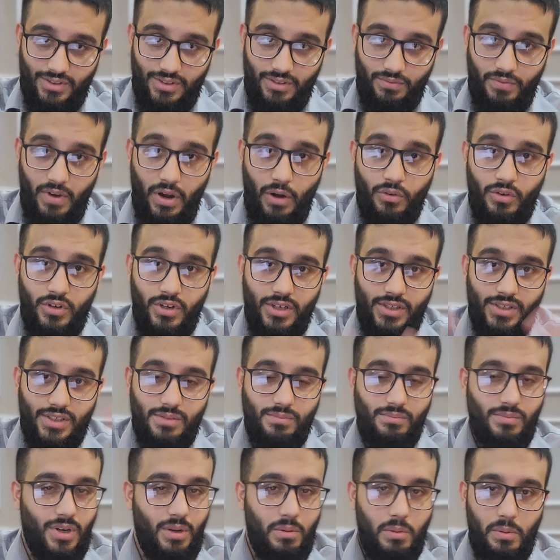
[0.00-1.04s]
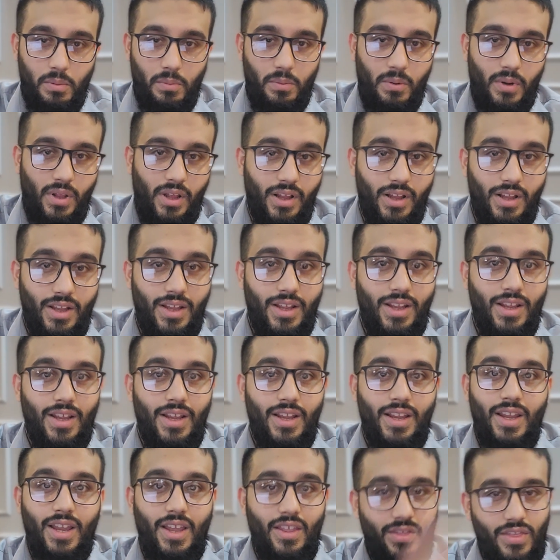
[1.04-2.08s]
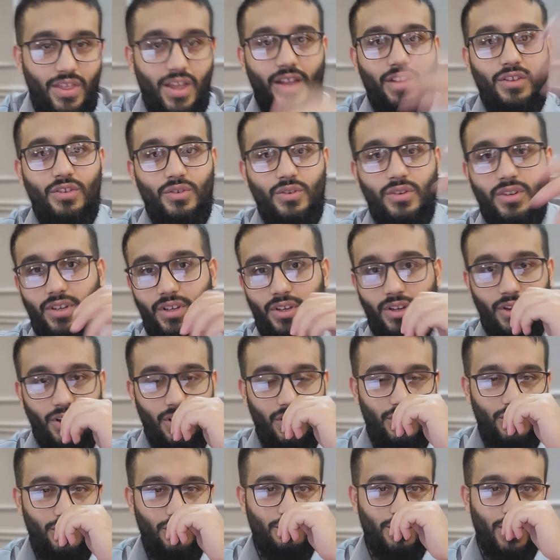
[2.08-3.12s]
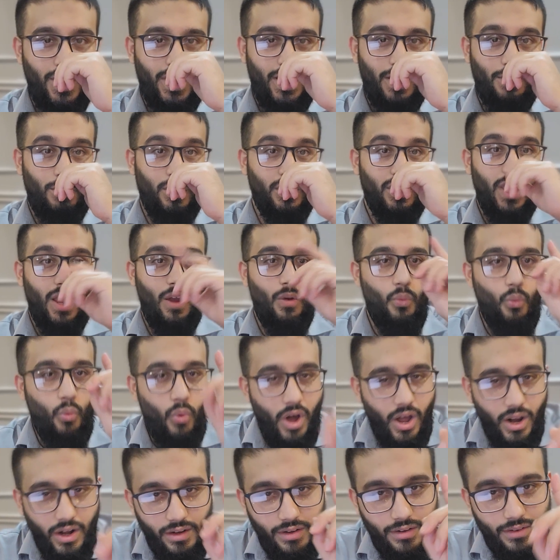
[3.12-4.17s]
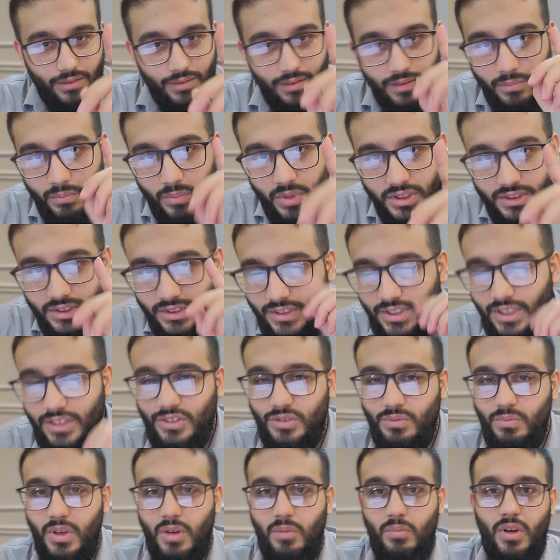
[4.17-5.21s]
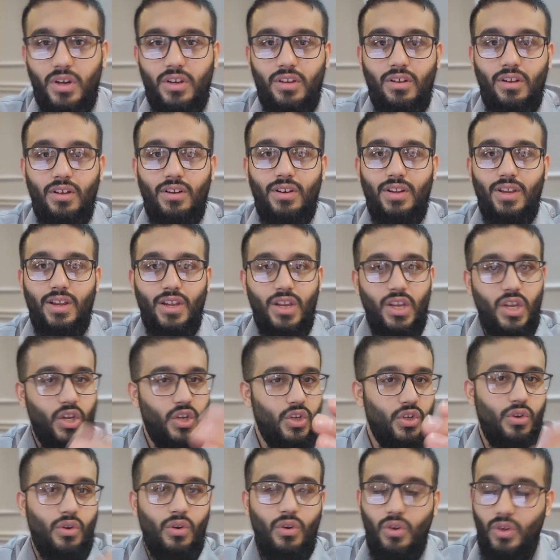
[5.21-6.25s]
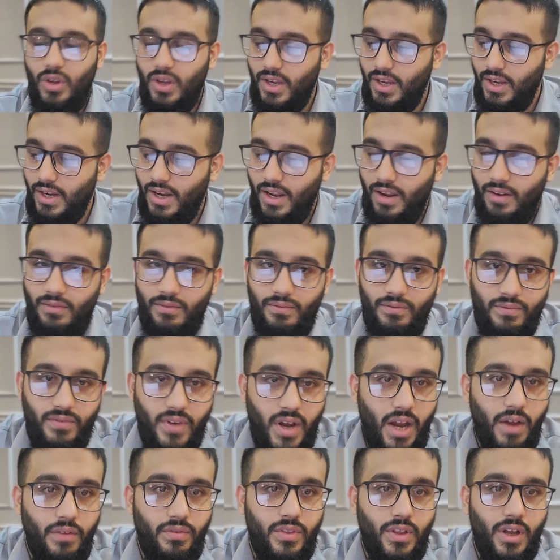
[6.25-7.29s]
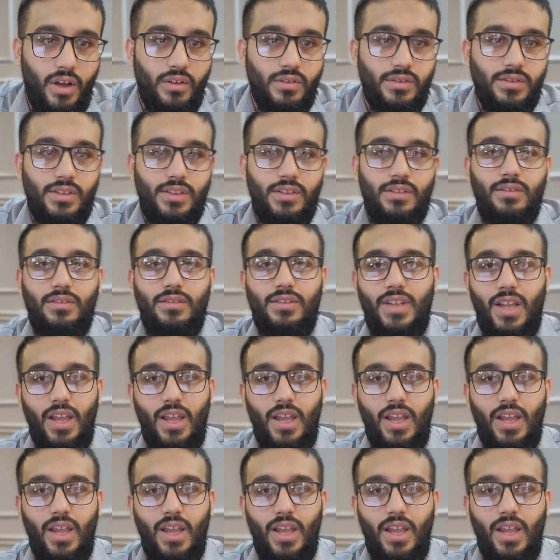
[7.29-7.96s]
the founders and blah blah blah blah. And then you make it. But that one business that you make money on, you're looking at 5,000,